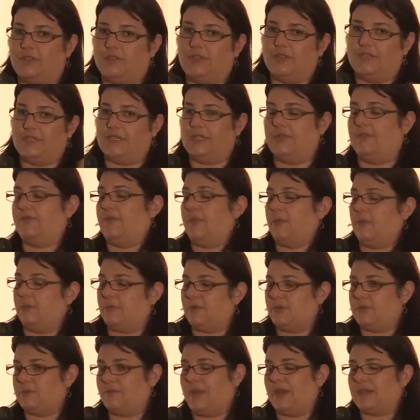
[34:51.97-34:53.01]
You can see it from the
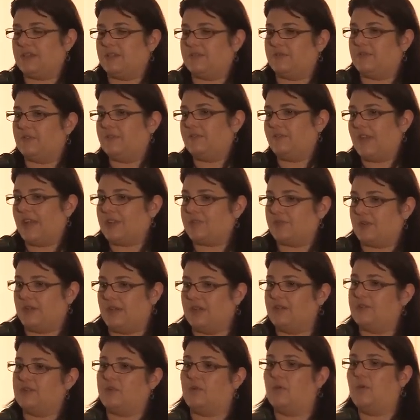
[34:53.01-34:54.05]
perspective of
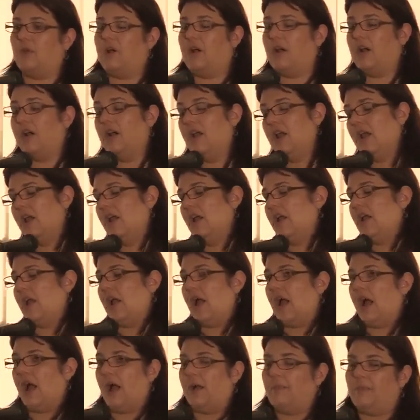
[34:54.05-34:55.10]
veterans or
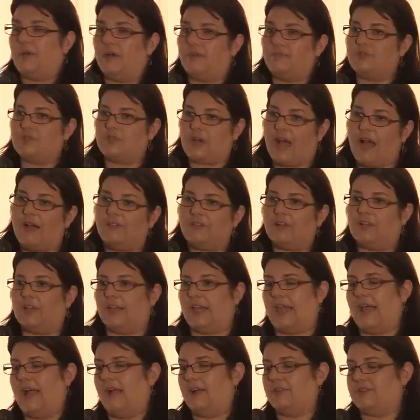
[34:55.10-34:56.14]
um, of travel
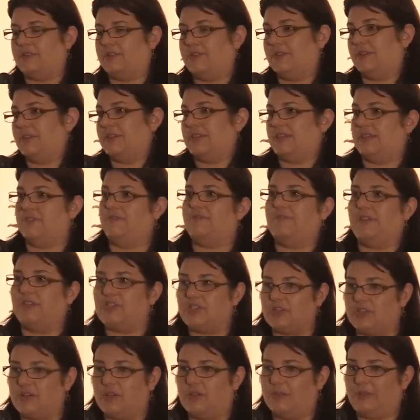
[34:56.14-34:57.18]
accounts. You can see
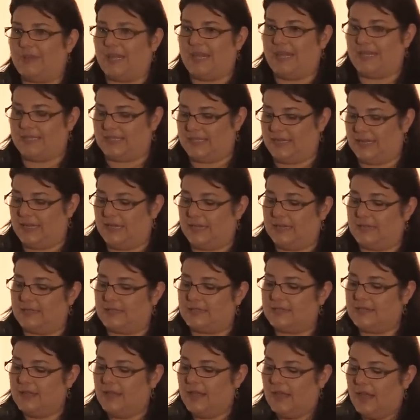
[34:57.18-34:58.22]
fictional
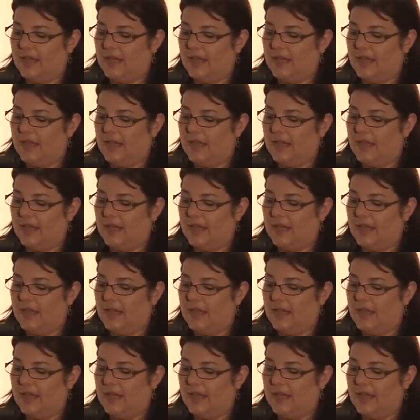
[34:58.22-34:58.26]
places.